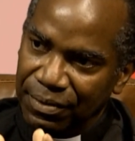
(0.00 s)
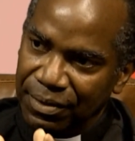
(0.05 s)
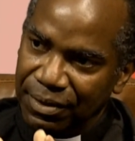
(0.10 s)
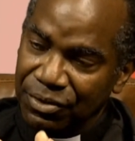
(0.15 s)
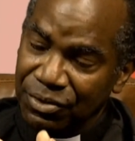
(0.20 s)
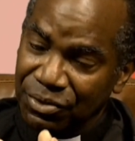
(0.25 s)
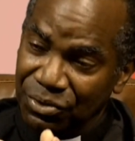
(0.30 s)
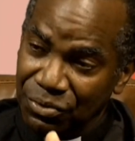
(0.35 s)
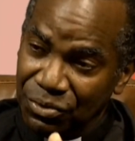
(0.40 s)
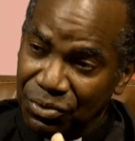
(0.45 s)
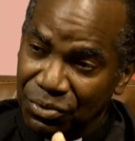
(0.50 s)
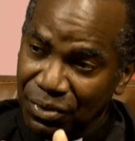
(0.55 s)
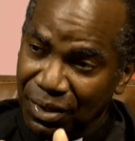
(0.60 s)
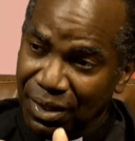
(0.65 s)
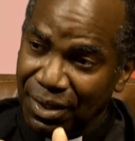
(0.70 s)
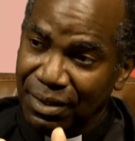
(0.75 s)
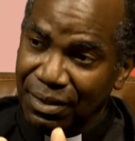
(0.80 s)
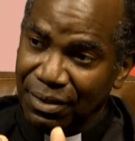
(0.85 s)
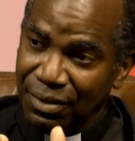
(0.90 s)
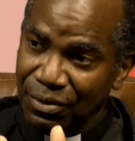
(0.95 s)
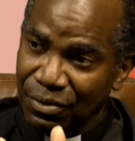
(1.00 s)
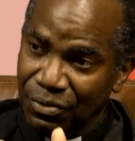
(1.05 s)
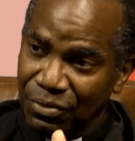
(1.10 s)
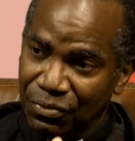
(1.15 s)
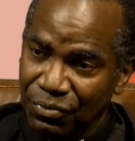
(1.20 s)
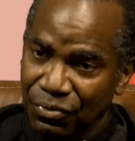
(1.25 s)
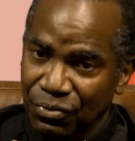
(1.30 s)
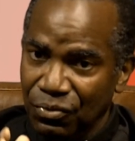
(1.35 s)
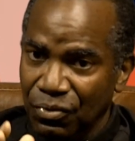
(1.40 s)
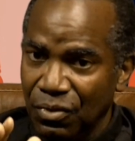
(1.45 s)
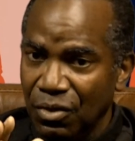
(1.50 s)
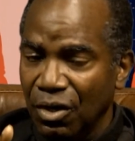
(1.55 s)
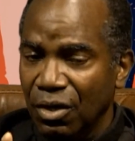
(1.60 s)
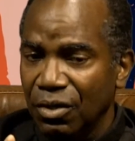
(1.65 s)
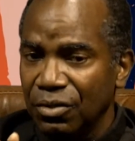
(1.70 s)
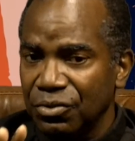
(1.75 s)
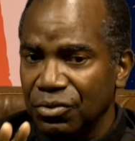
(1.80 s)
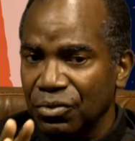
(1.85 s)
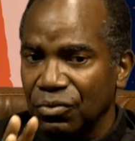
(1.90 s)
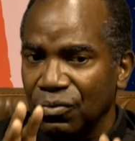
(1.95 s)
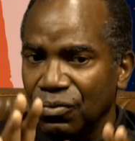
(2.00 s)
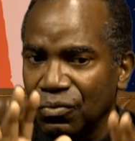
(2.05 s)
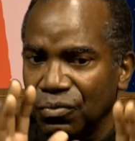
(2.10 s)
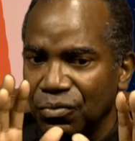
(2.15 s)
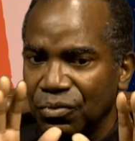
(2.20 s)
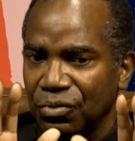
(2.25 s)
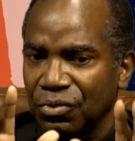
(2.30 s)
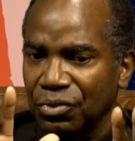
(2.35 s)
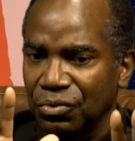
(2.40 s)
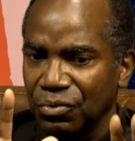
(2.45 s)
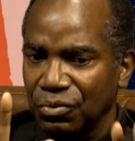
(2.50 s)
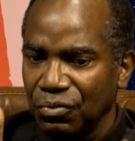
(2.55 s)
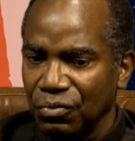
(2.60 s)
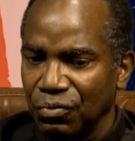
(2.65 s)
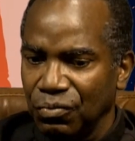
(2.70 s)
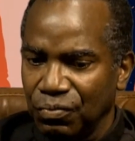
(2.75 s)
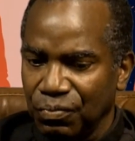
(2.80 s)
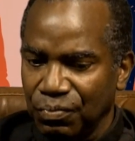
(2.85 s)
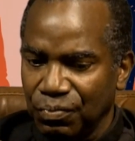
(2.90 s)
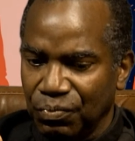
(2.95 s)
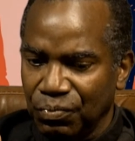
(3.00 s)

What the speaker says: that Tutu had to go through to